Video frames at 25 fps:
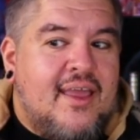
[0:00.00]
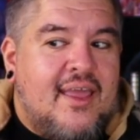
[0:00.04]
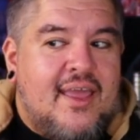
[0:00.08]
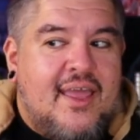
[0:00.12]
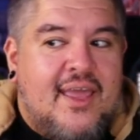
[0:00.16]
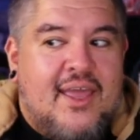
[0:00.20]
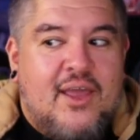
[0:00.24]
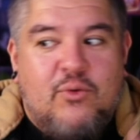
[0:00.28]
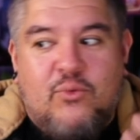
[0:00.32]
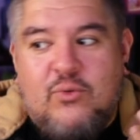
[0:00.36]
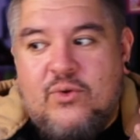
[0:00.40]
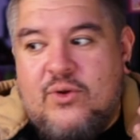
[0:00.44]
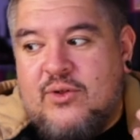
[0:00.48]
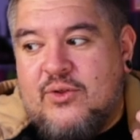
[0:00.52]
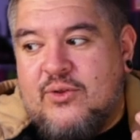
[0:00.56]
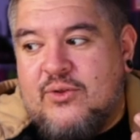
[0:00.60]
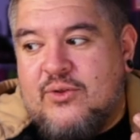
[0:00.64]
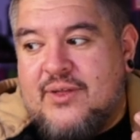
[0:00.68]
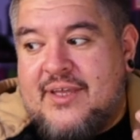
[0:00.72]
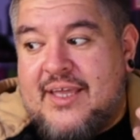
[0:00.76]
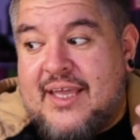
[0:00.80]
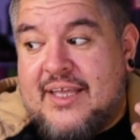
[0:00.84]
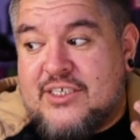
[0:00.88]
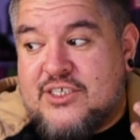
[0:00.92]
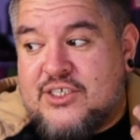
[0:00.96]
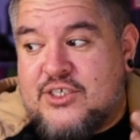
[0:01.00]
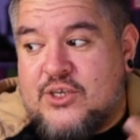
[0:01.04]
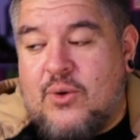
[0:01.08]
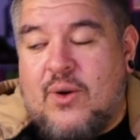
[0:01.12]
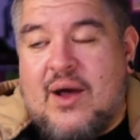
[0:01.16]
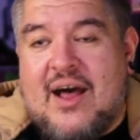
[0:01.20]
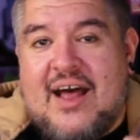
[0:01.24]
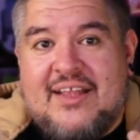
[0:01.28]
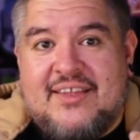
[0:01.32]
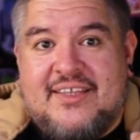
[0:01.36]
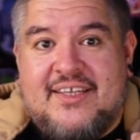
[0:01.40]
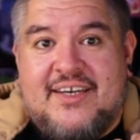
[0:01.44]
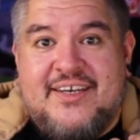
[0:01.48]
it will get so
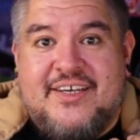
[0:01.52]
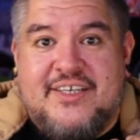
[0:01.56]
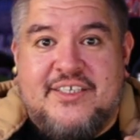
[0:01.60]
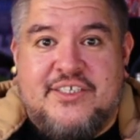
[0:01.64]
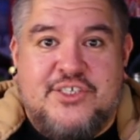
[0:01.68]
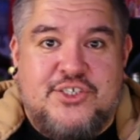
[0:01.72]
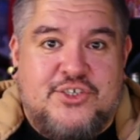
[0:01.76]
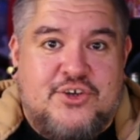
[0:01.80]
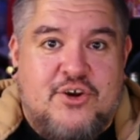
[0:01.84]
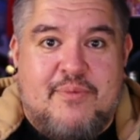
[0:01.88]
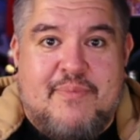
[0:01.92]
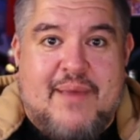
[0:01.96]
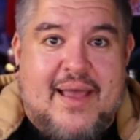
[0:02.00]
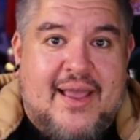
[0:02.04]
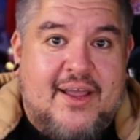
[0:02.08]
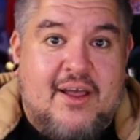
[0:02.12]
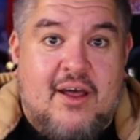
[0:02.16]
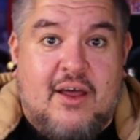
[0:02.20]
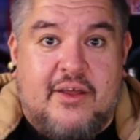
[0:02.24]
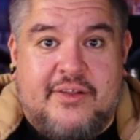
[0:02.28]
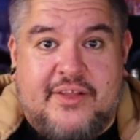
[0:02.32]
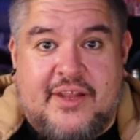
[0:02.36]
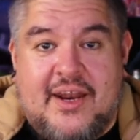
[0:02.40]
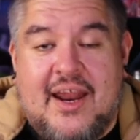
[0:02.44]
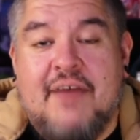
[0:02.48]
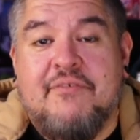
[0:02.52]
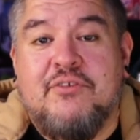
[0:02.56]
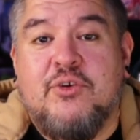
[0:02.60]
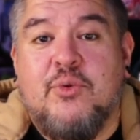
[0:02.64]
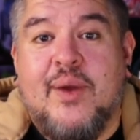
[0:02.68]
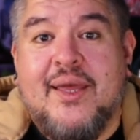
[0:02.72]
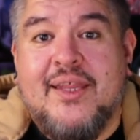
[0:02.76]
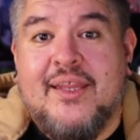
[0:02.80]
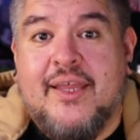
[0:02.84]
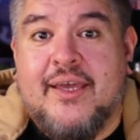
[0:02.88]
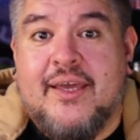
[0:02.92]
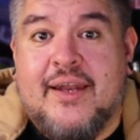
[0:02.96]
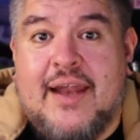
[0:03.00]
hot that it doesn't turn back on. Then I have to
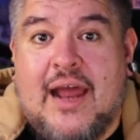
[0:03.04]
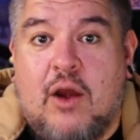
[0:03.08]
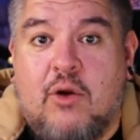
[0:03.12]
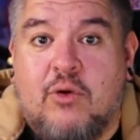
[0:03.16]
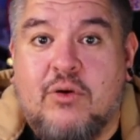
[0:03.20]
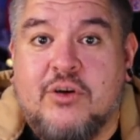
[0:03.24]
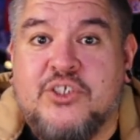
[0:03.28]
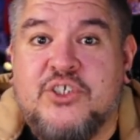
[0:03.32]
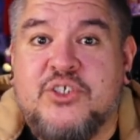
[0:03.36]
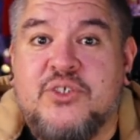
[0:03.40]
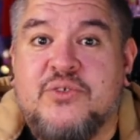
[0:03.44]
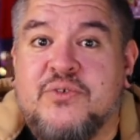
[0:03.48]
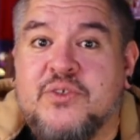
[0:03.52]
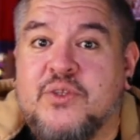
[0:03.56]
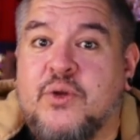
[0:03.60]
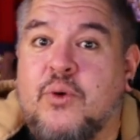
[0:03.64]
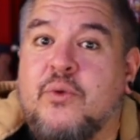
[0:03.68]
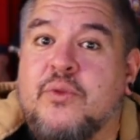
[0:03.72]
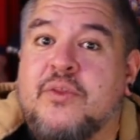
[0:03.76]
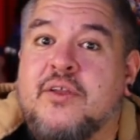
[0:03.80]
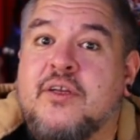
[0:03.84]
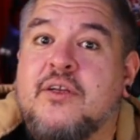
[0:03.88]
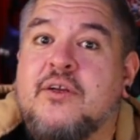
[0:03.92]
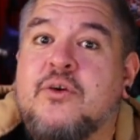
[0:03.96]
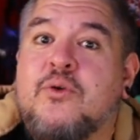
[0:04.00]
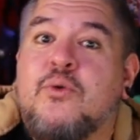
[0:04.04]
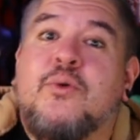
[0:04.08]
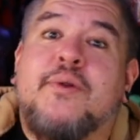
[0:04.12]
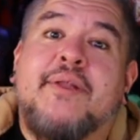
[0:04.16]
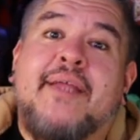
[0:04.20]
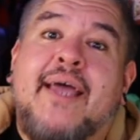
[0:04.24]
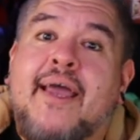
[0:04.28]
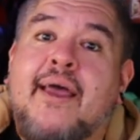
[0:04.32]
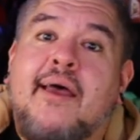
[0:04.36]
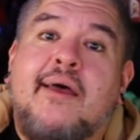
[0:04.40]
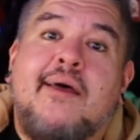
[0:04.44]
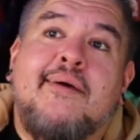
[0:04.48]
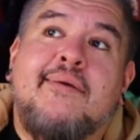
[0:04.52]
wait like an hour or two for the whole thing to cool
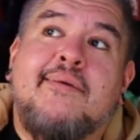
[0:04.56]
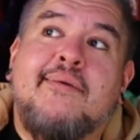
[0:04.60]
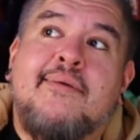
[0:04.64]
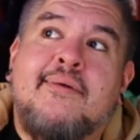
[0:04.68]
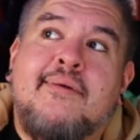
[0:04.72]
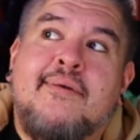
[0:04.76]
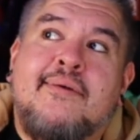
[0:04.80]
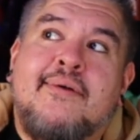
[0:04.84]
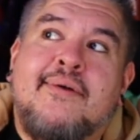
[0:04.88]
down.